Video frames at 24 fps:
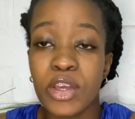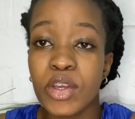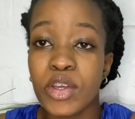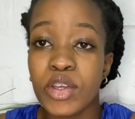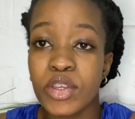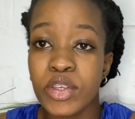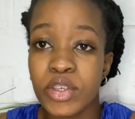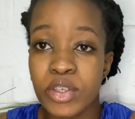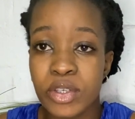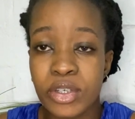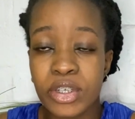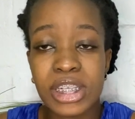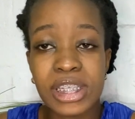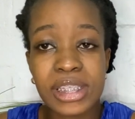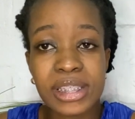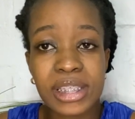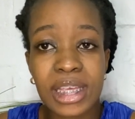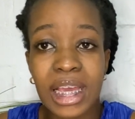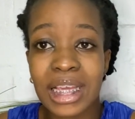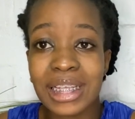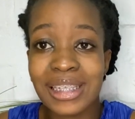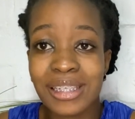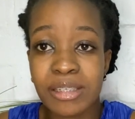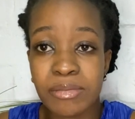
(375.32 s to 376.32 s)
You're going to
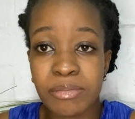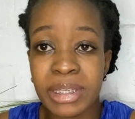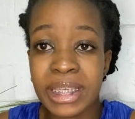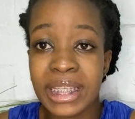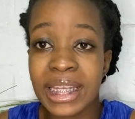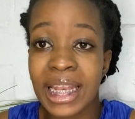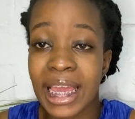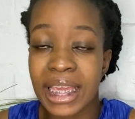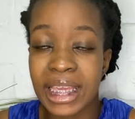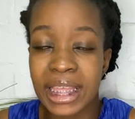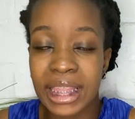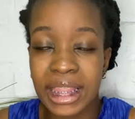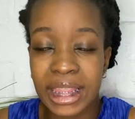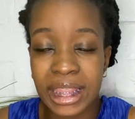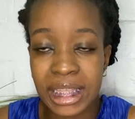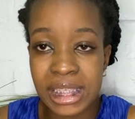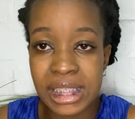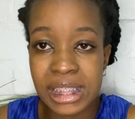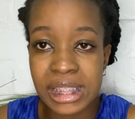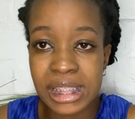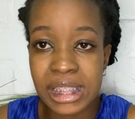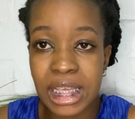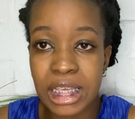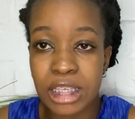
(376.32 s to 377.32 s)
cite me like
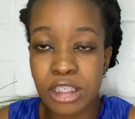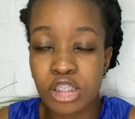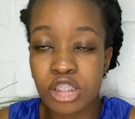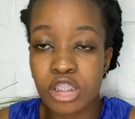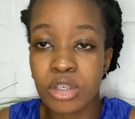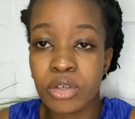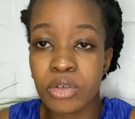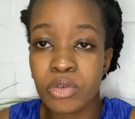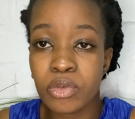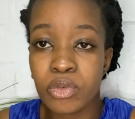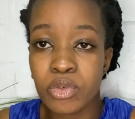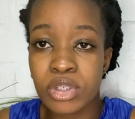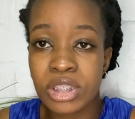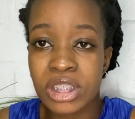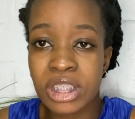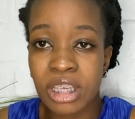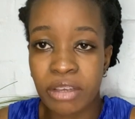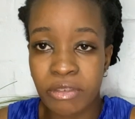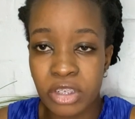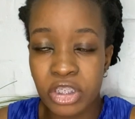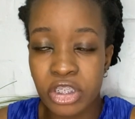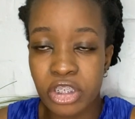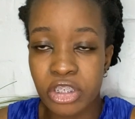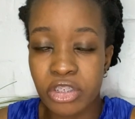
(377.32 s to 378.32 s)
this. So rule
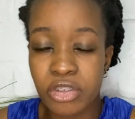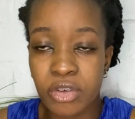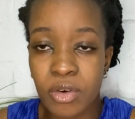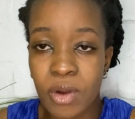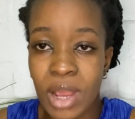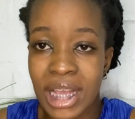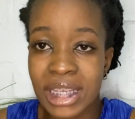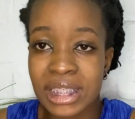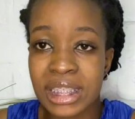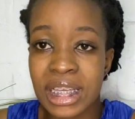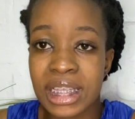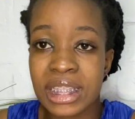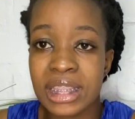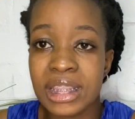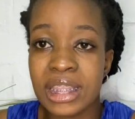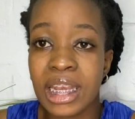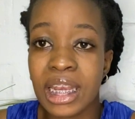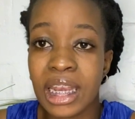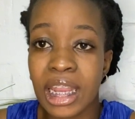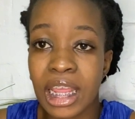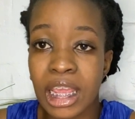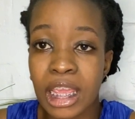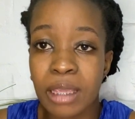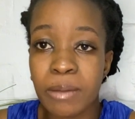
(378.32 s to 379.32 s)
17 requires that the
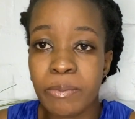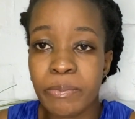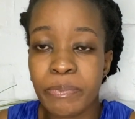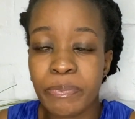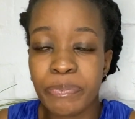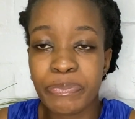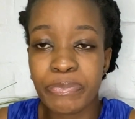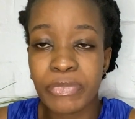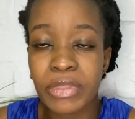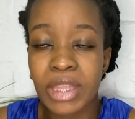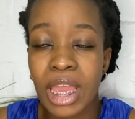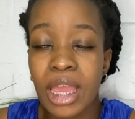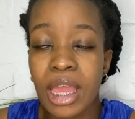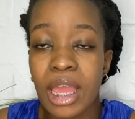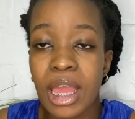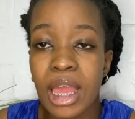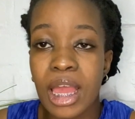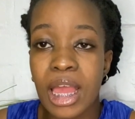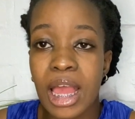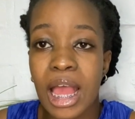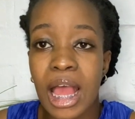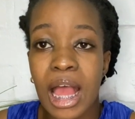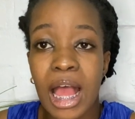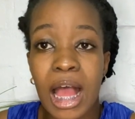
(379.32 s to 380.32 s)
name,
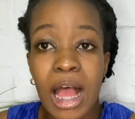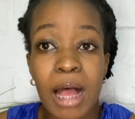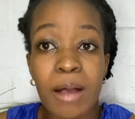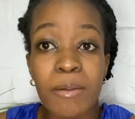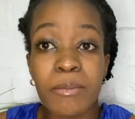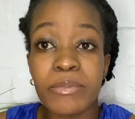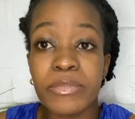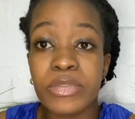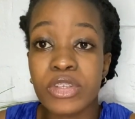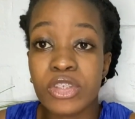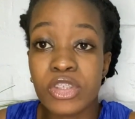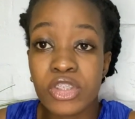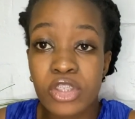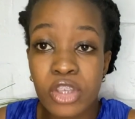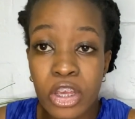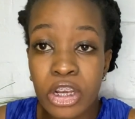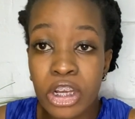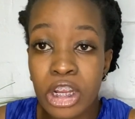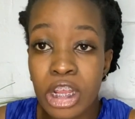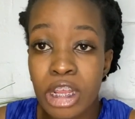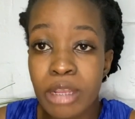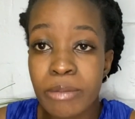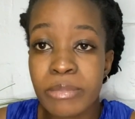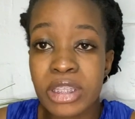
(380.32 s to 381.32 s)
the
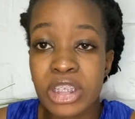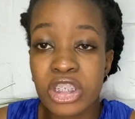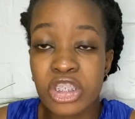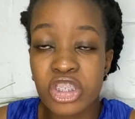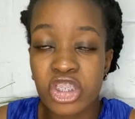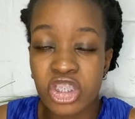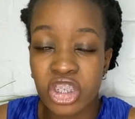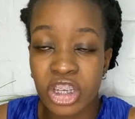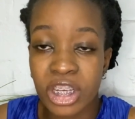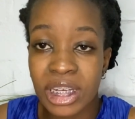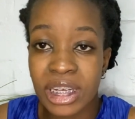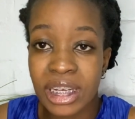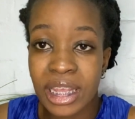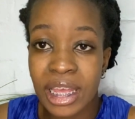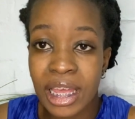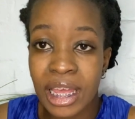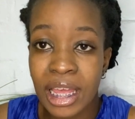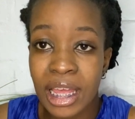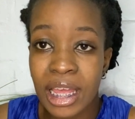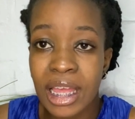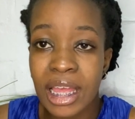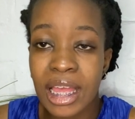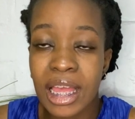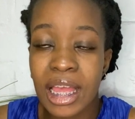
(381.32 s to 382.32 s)
surname, the
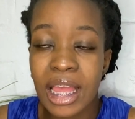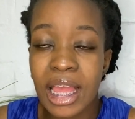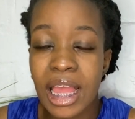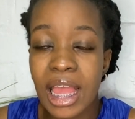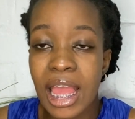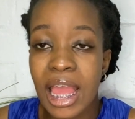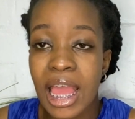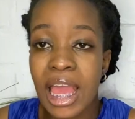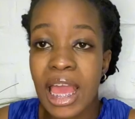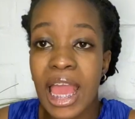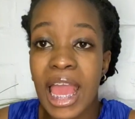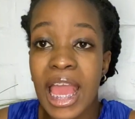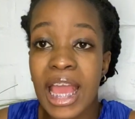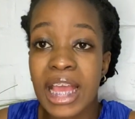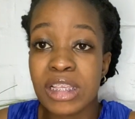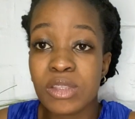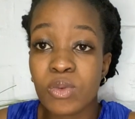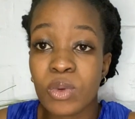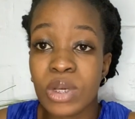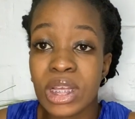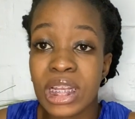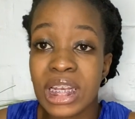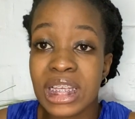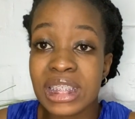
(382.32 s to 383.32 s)
gender, as
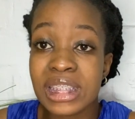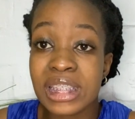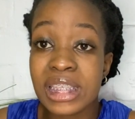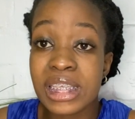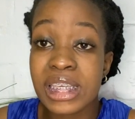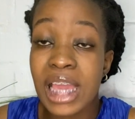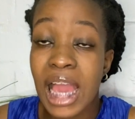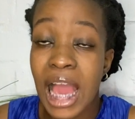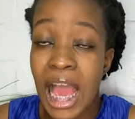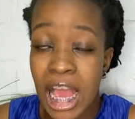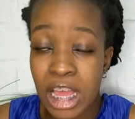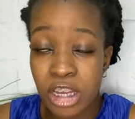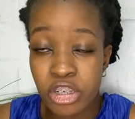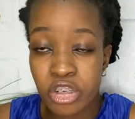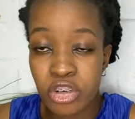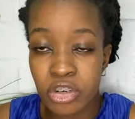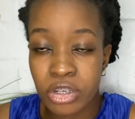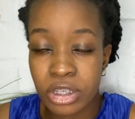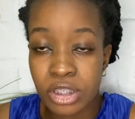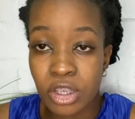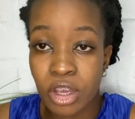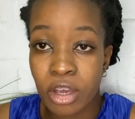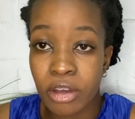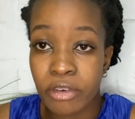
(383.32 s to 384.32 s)
well as the
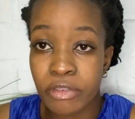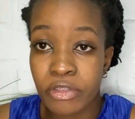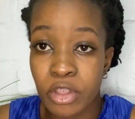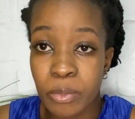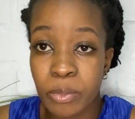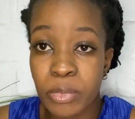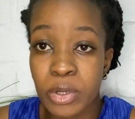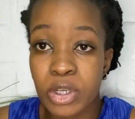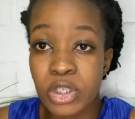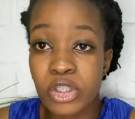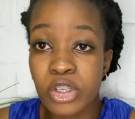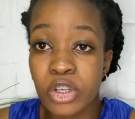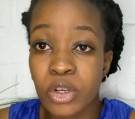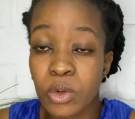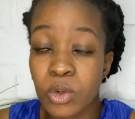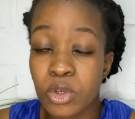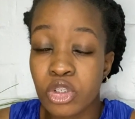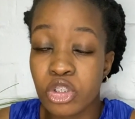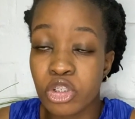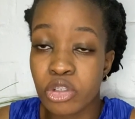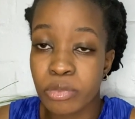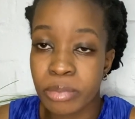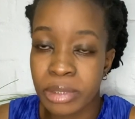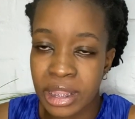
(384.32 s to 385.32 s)
address of the person ought
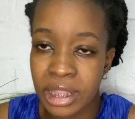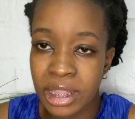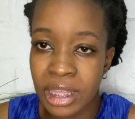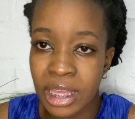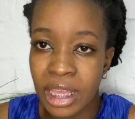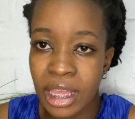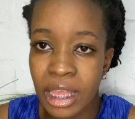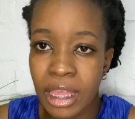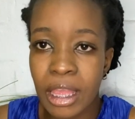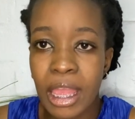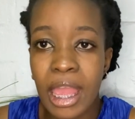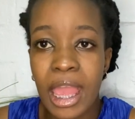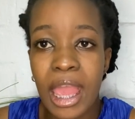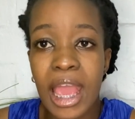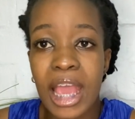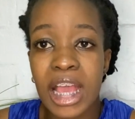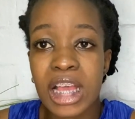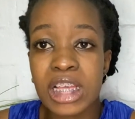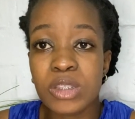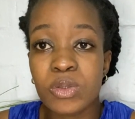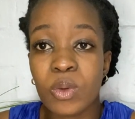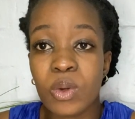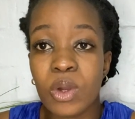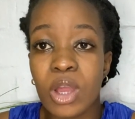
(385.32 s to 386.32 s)
to be there,
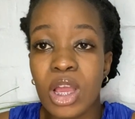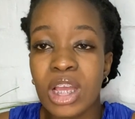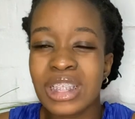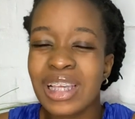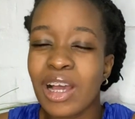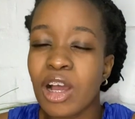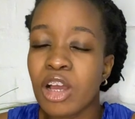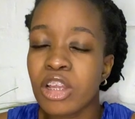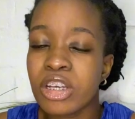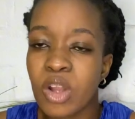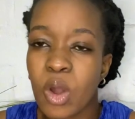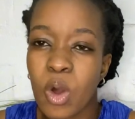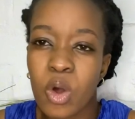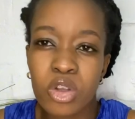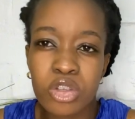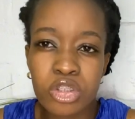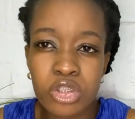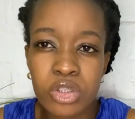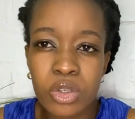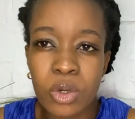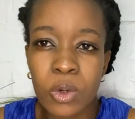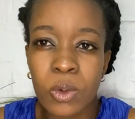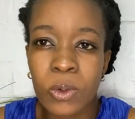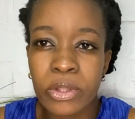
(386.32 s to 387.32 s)
as well as, and
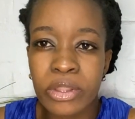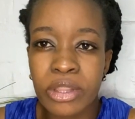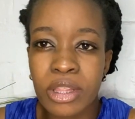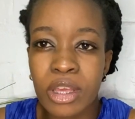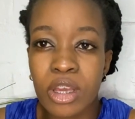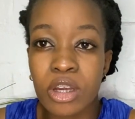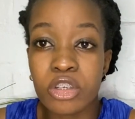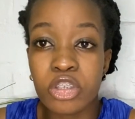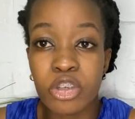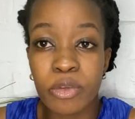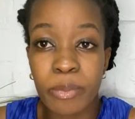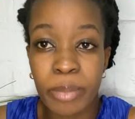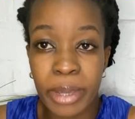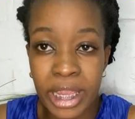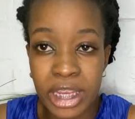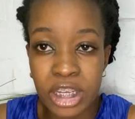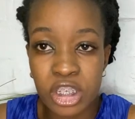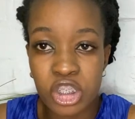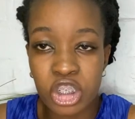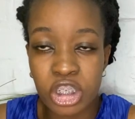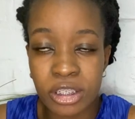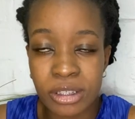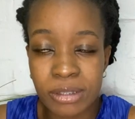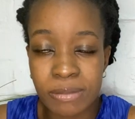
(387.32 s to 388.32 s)
also the
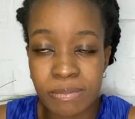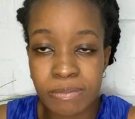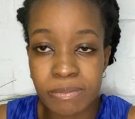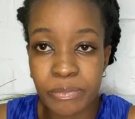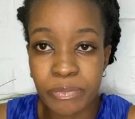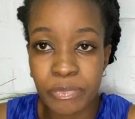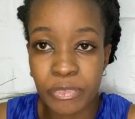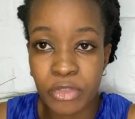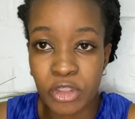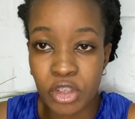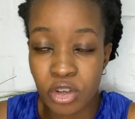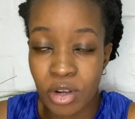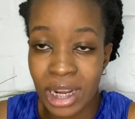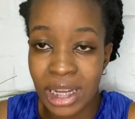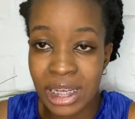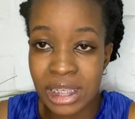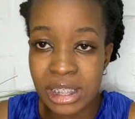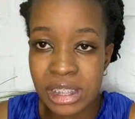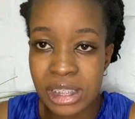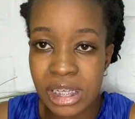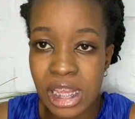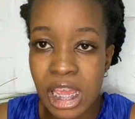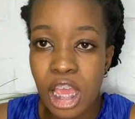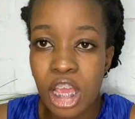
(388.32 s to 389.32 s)
occupation,
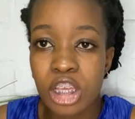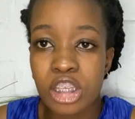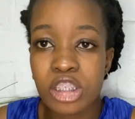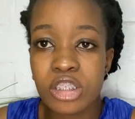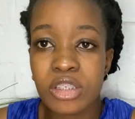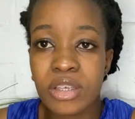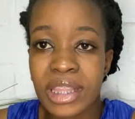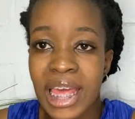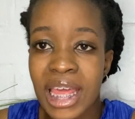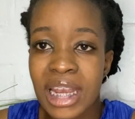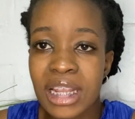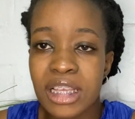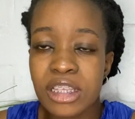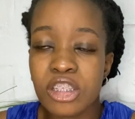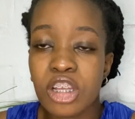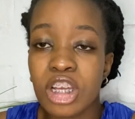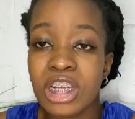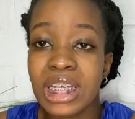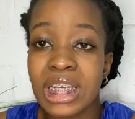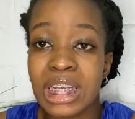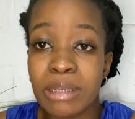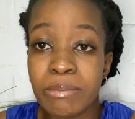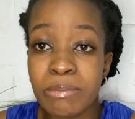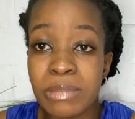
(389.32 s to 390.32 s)
right? So that is not
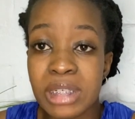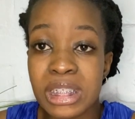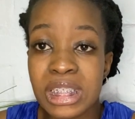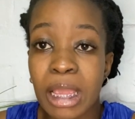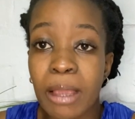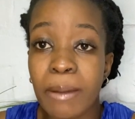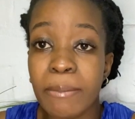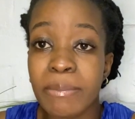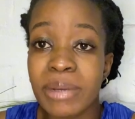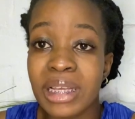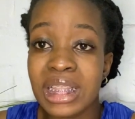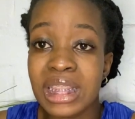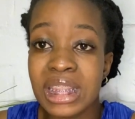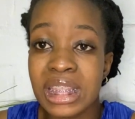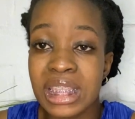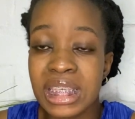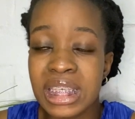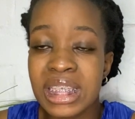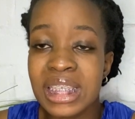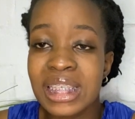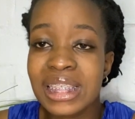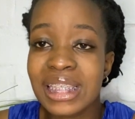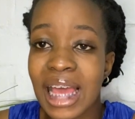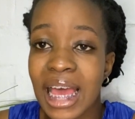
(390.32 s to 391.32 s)
limiting, but
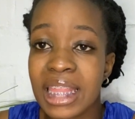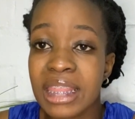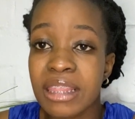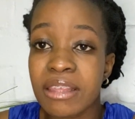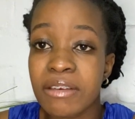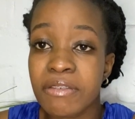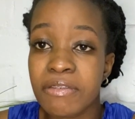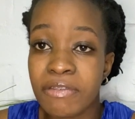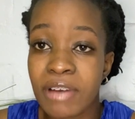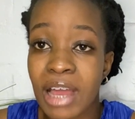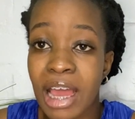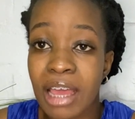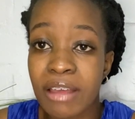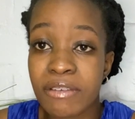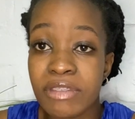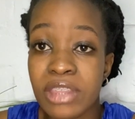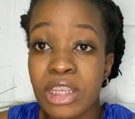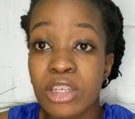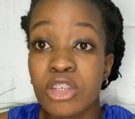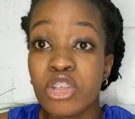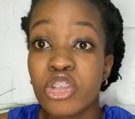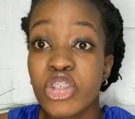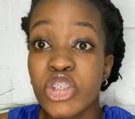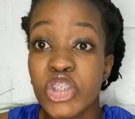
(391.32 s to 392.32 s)
these are the 5
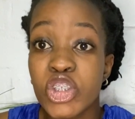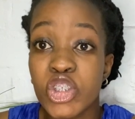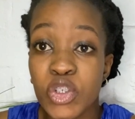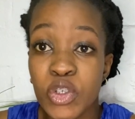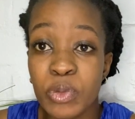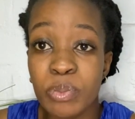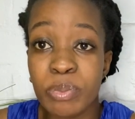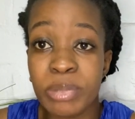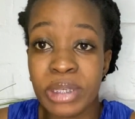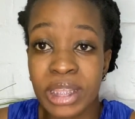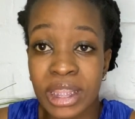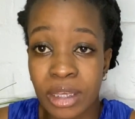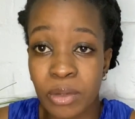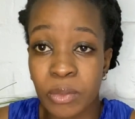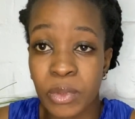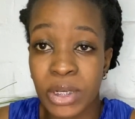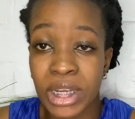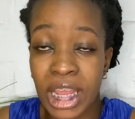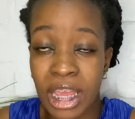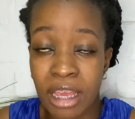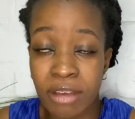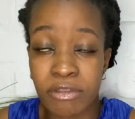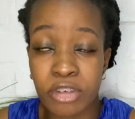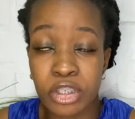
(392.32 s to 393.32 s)
that should be there
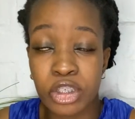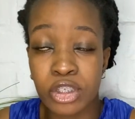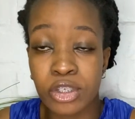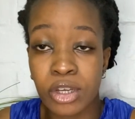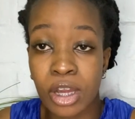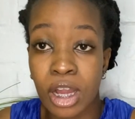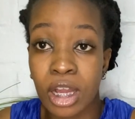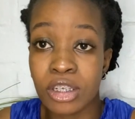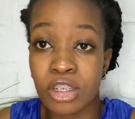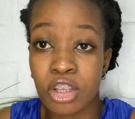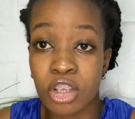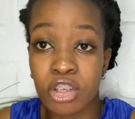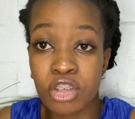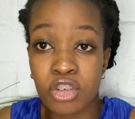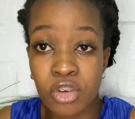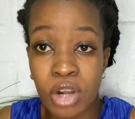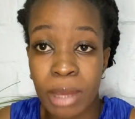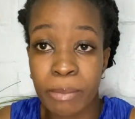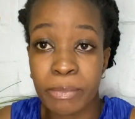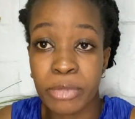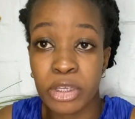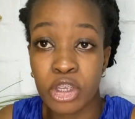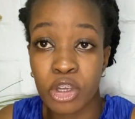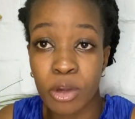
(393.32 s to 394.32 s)
whenever you are
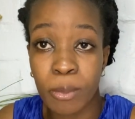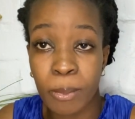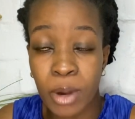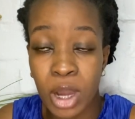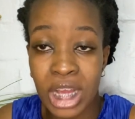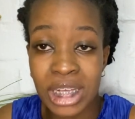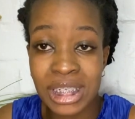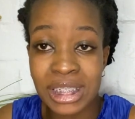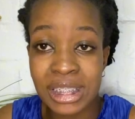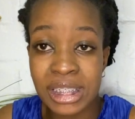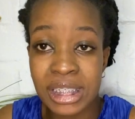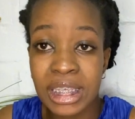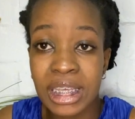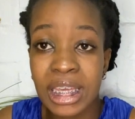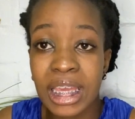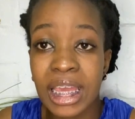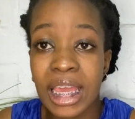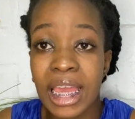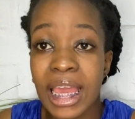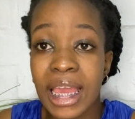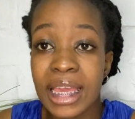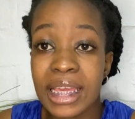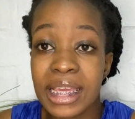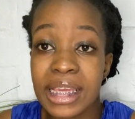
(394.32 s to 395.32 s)
describing your party
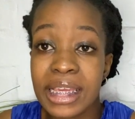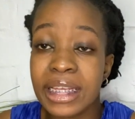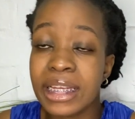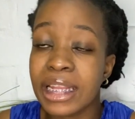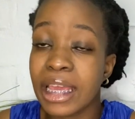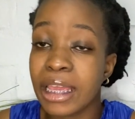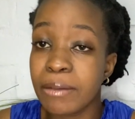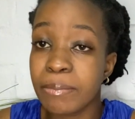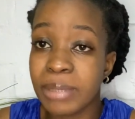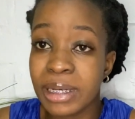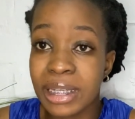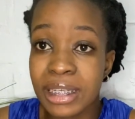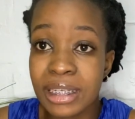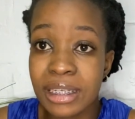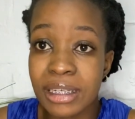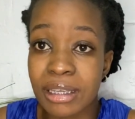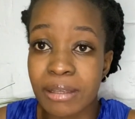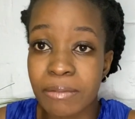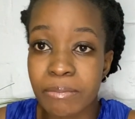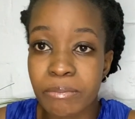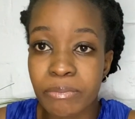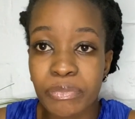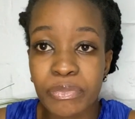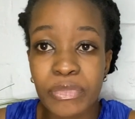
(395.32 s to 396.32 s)
in a
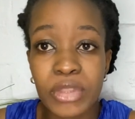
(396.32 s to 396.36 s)
pleading.